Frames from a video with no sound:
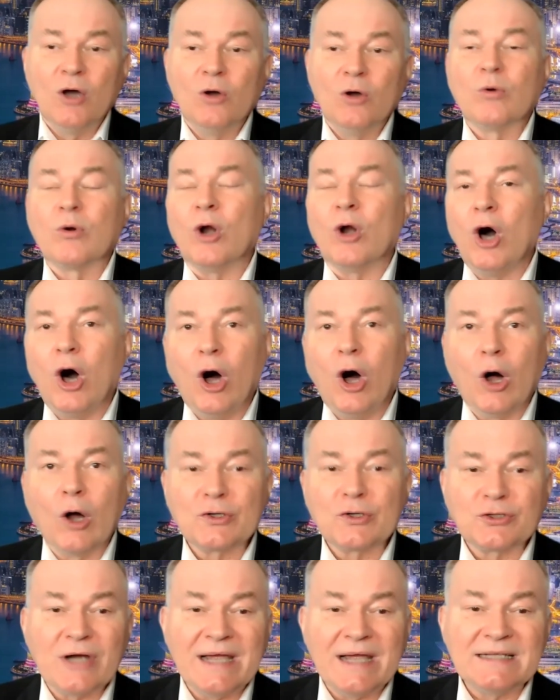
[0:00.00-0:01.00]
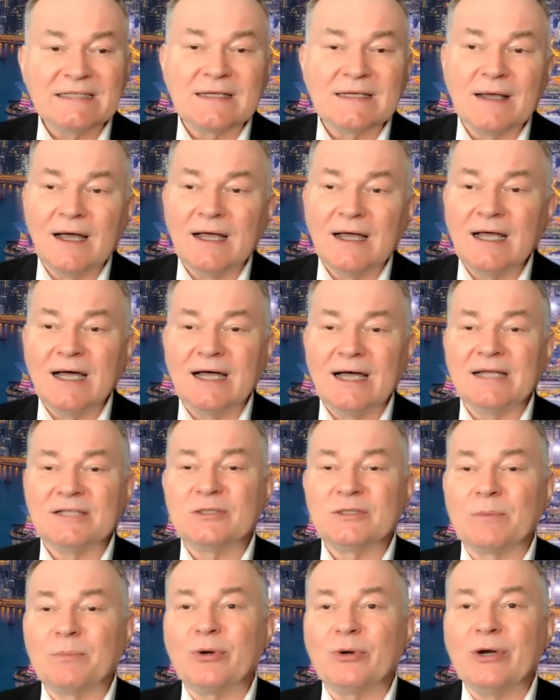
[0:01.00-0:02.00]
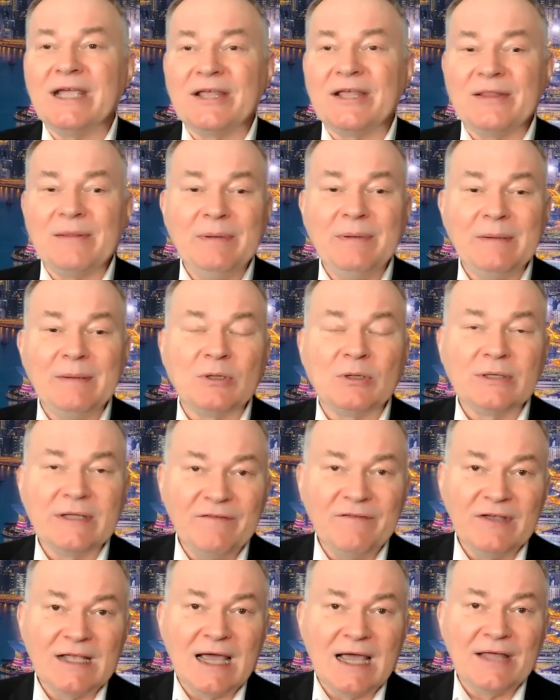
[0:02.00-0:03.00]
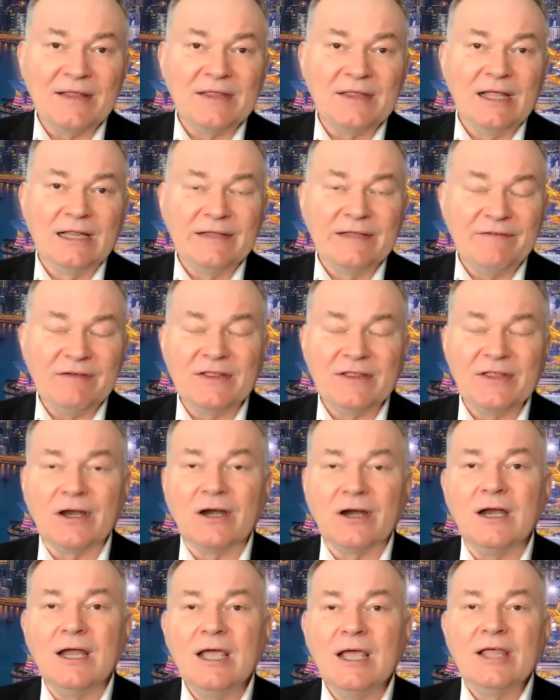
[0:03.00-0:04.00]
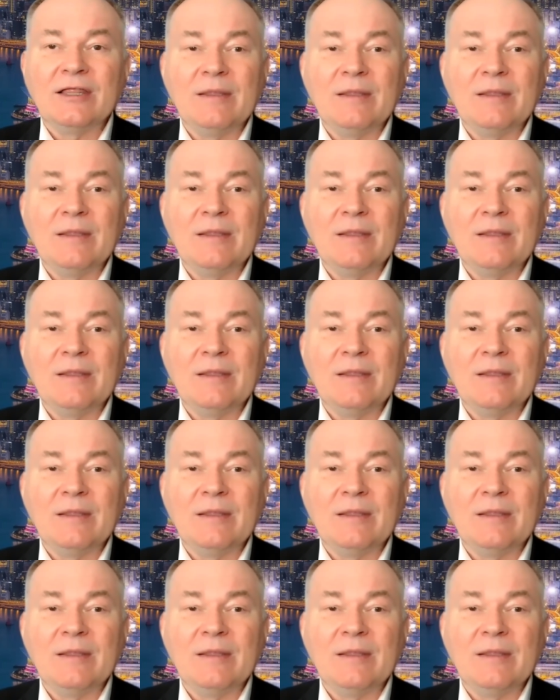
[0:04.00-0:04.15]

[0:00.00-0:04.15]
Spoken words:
who are all trying to prey on the people living there,